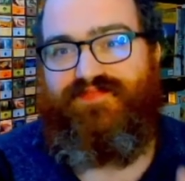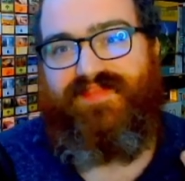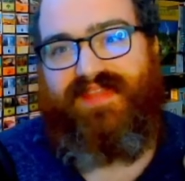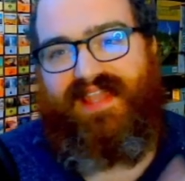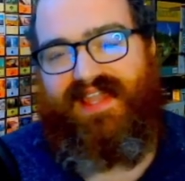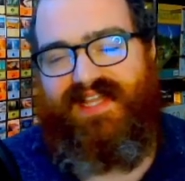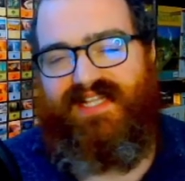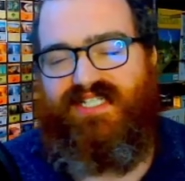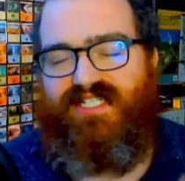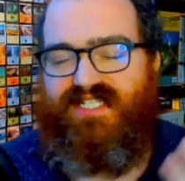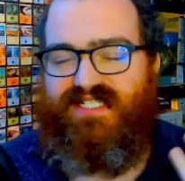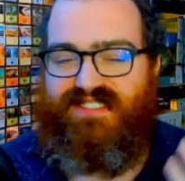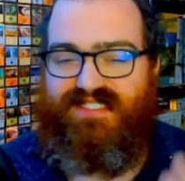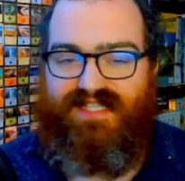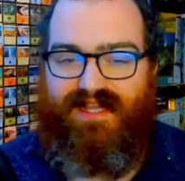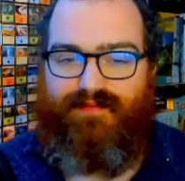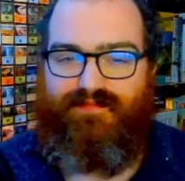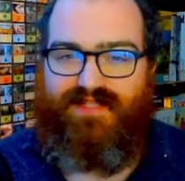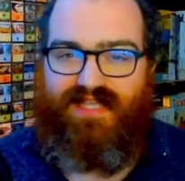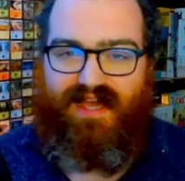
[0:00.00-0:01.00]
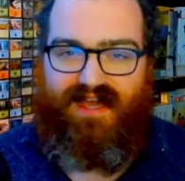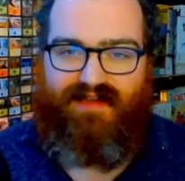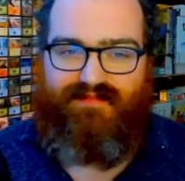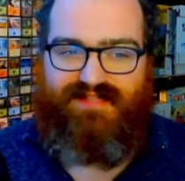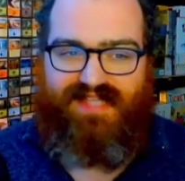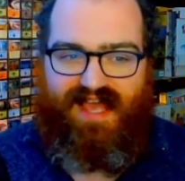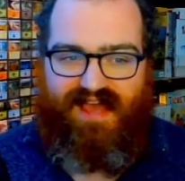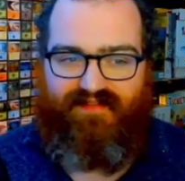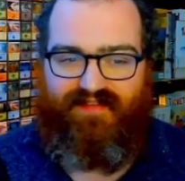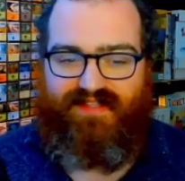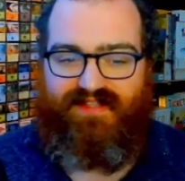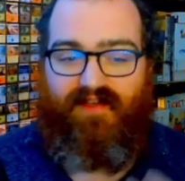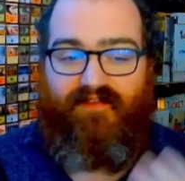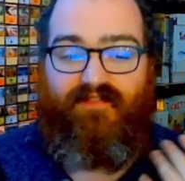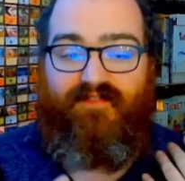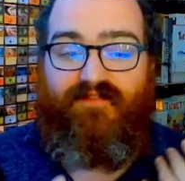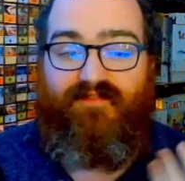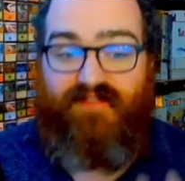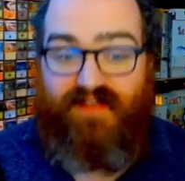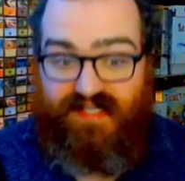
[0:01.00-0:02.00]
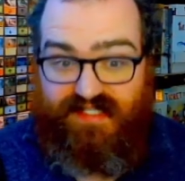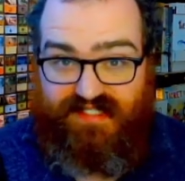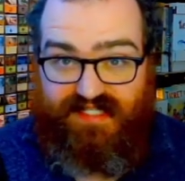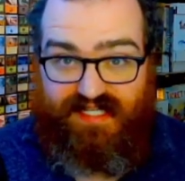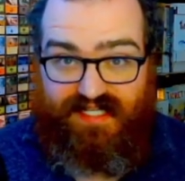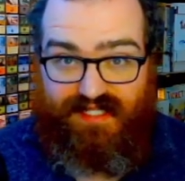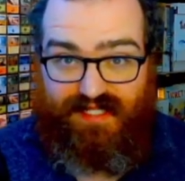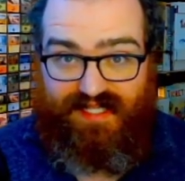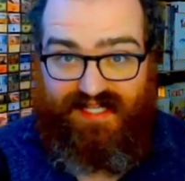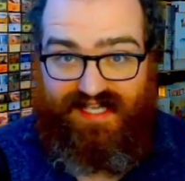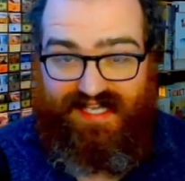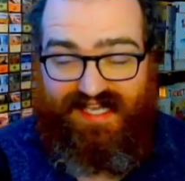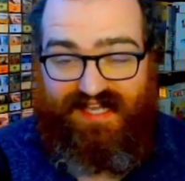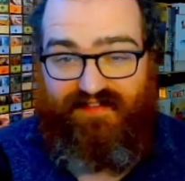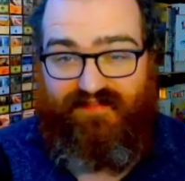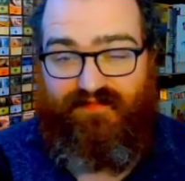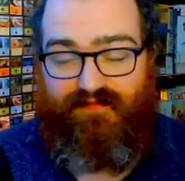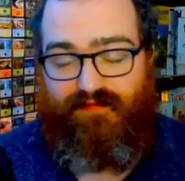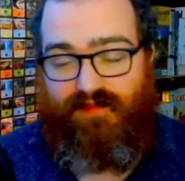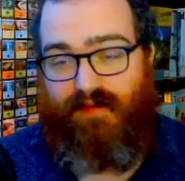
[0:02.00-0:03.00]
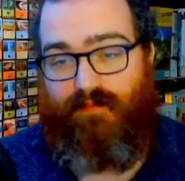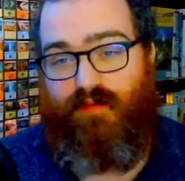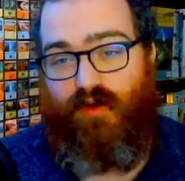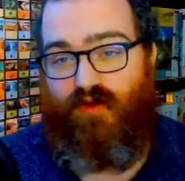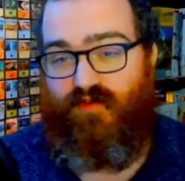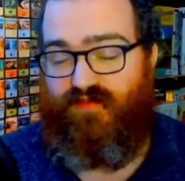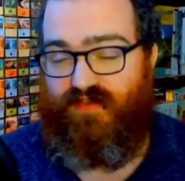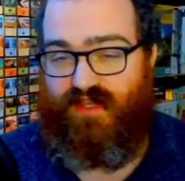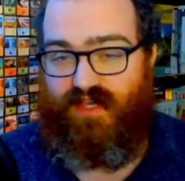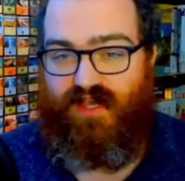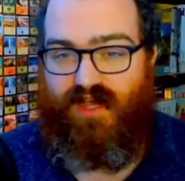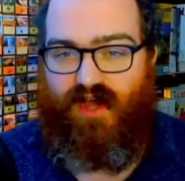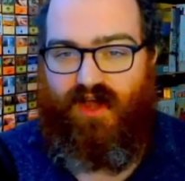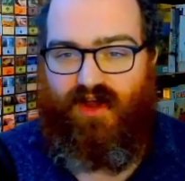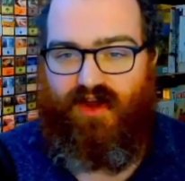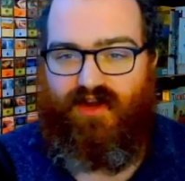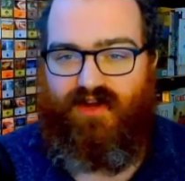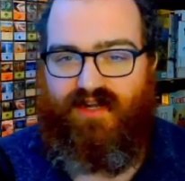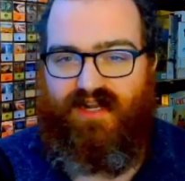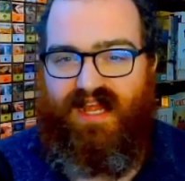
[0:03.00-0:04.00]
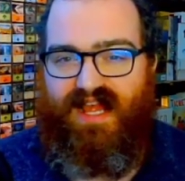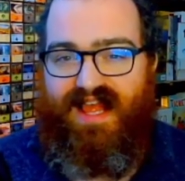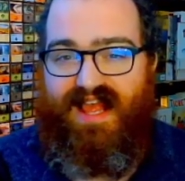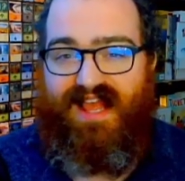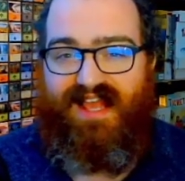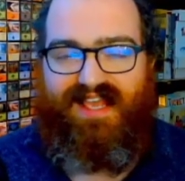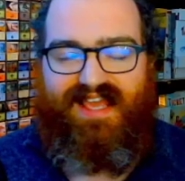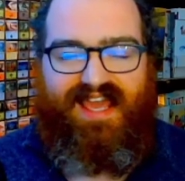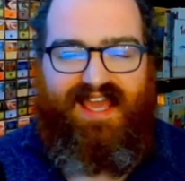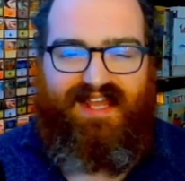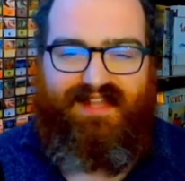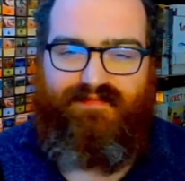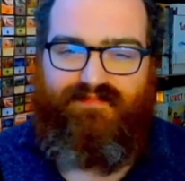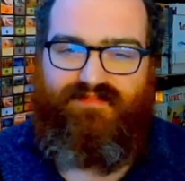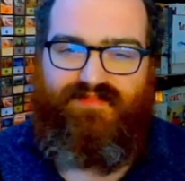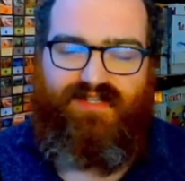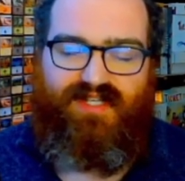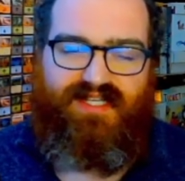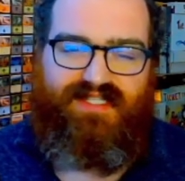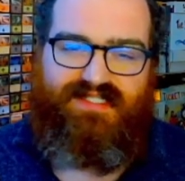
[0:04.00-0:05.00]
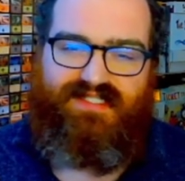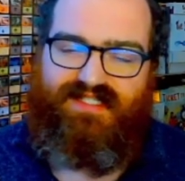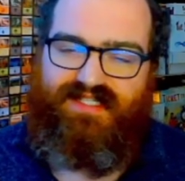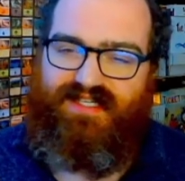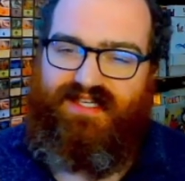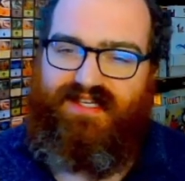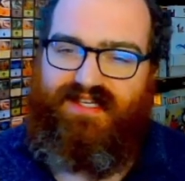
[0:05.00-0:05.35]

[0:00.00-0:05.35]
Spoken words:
it's just sometimes having to physically flip over the card can just,